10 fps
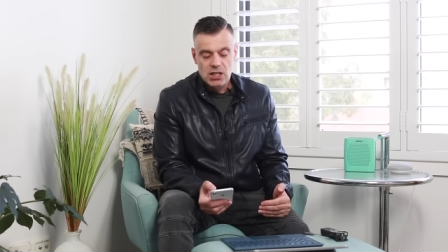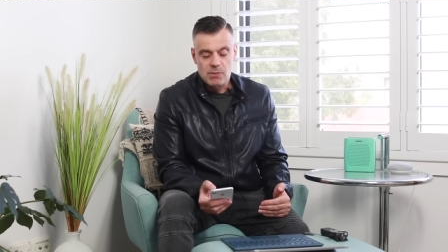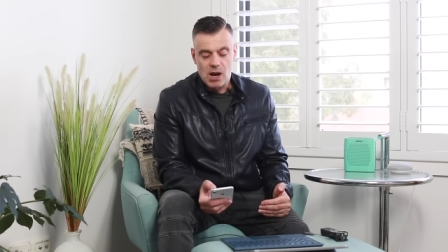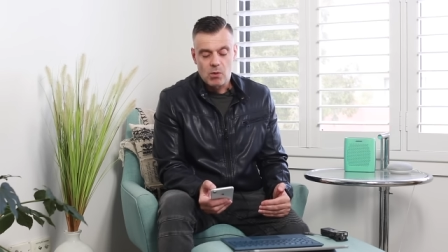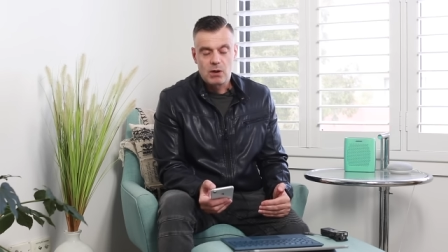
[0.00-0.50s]
you
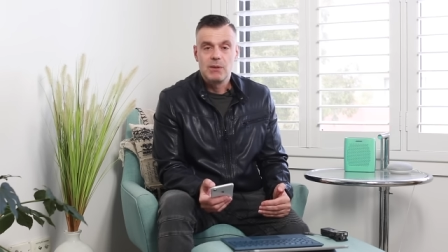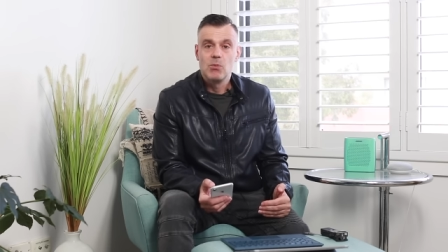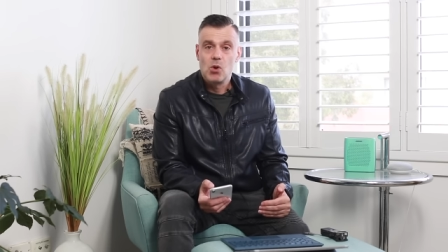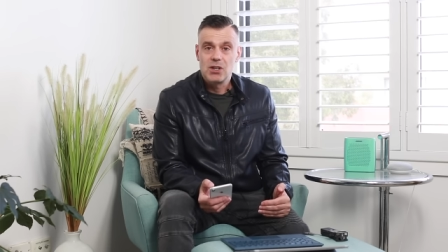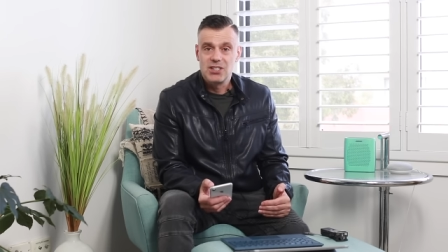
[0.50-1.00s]
might want to be
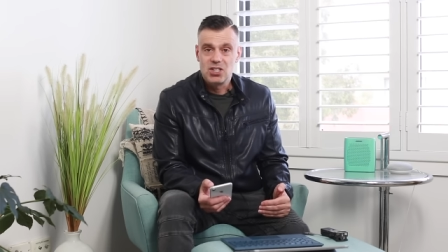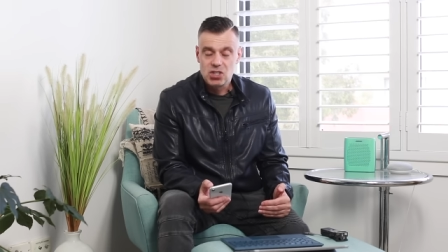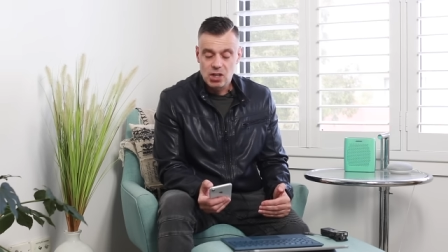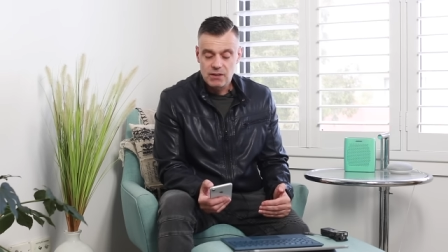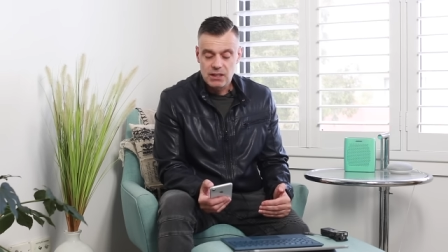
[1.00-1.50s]
more
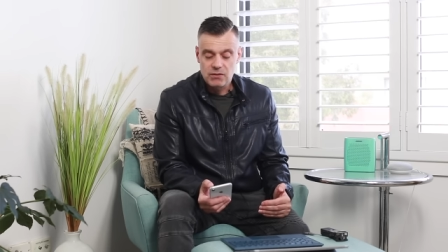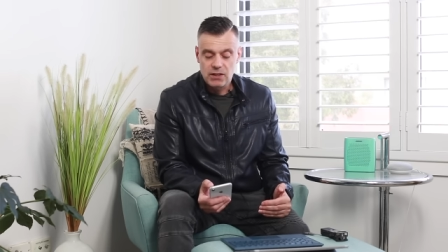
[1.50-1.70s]
conservative